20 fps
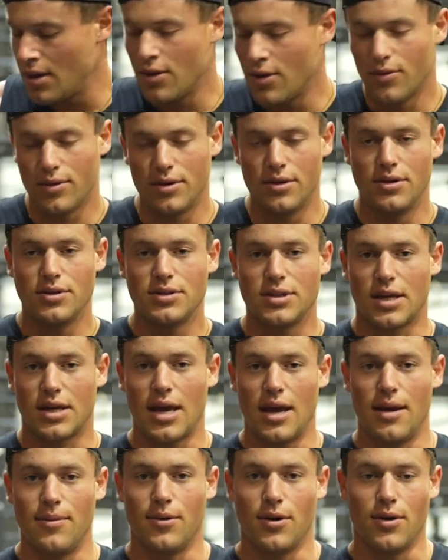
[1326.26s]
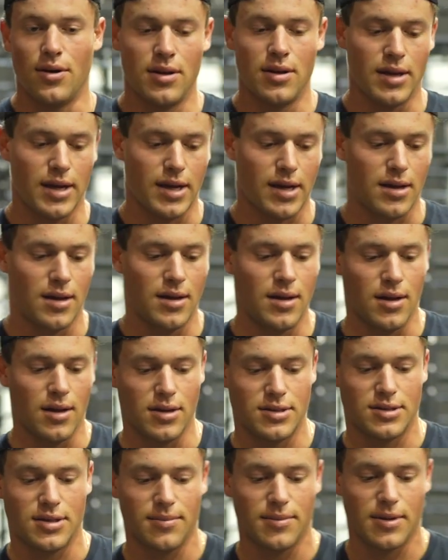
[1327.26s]
when you use a cable, like
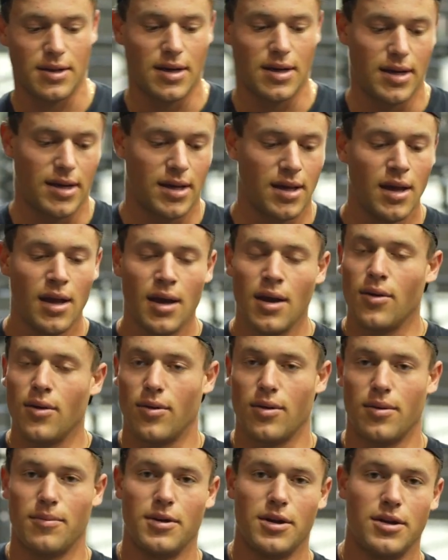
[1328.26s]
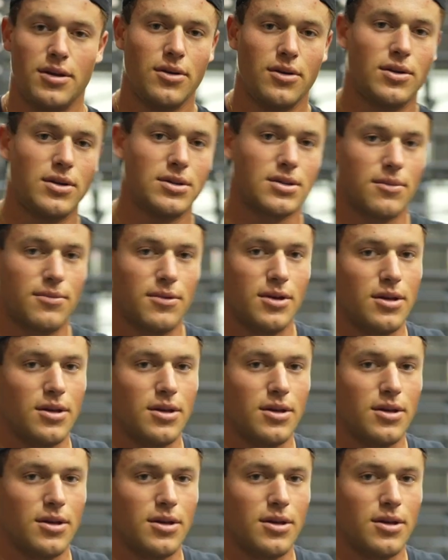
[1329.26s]
on something like what I'm gonna do is